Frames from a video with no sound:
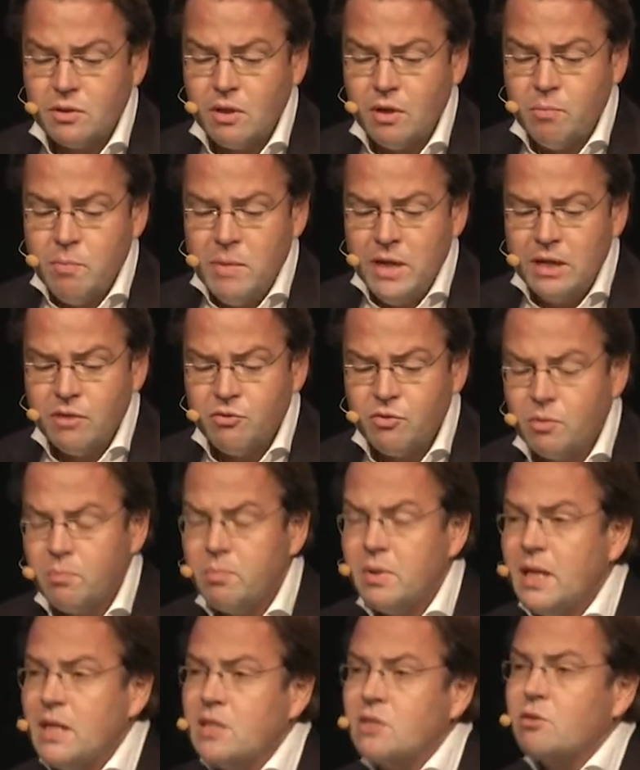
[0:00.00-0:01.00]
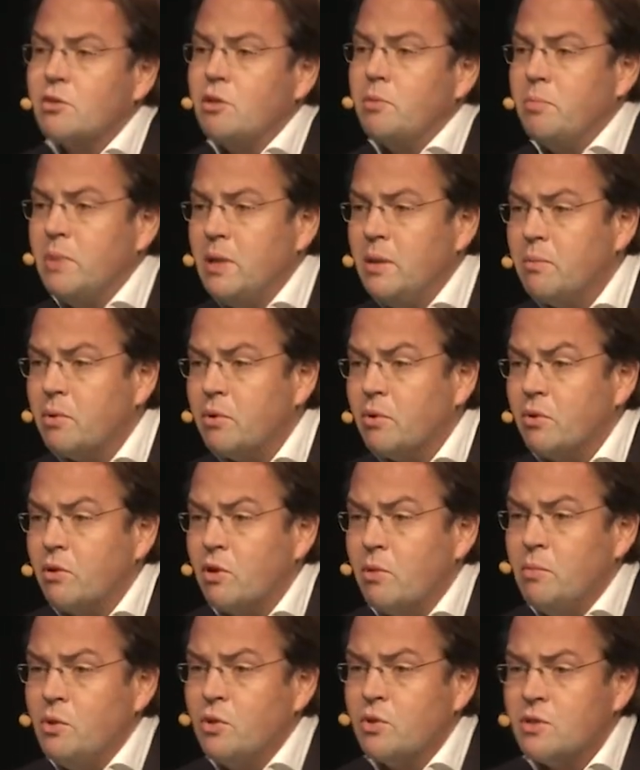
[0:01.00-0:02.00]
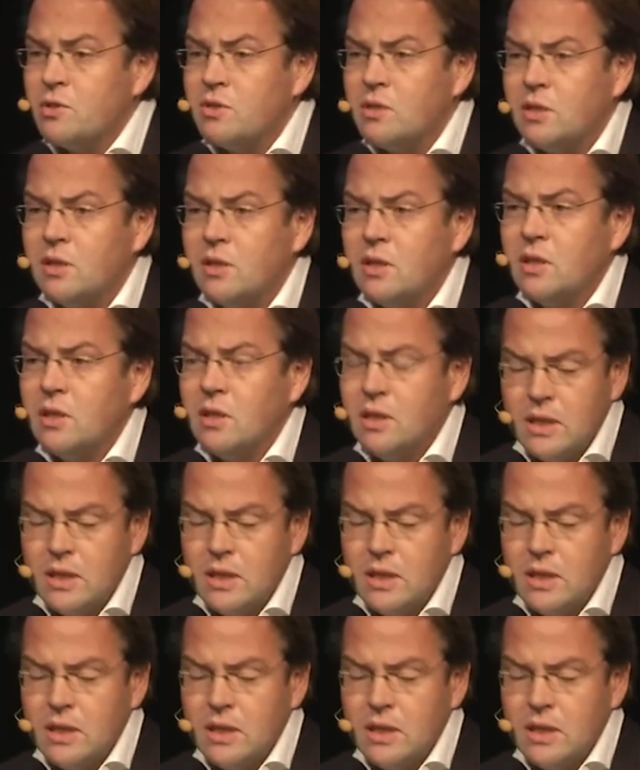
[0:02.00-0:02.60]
a meaningful place to the people, the community.